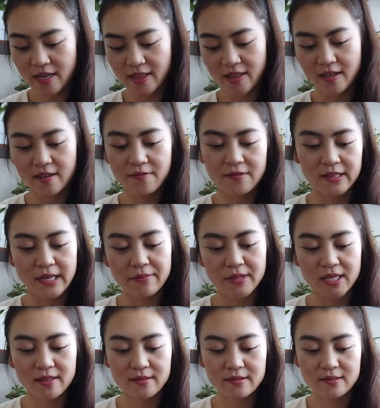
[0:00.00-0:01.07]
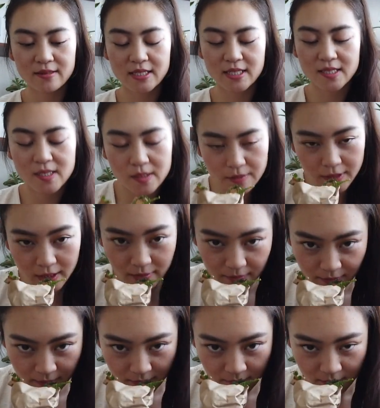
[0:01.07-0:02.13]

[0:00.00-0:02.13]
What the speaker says: I love lemon. Does it smell?